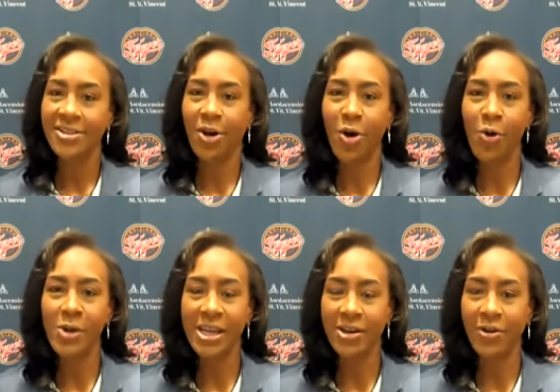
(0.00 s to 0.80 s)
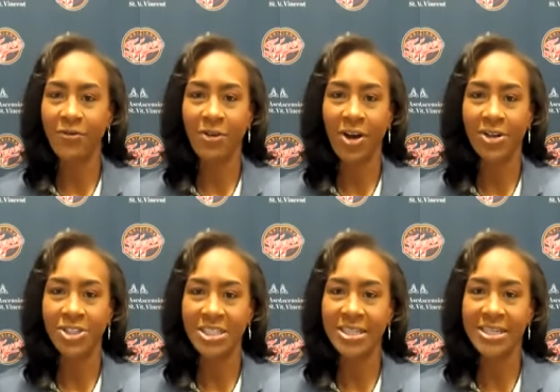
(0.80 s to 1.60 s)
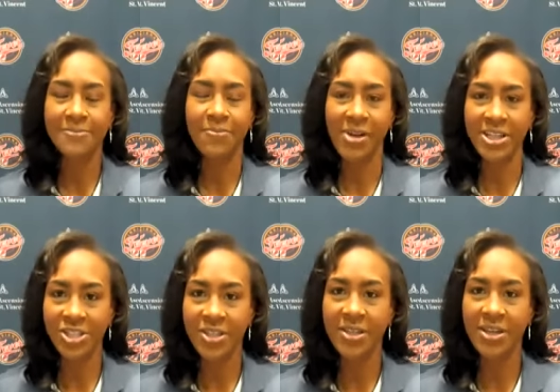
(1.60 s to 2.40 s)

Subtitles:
the whole weekend overall, it's just an inspiration.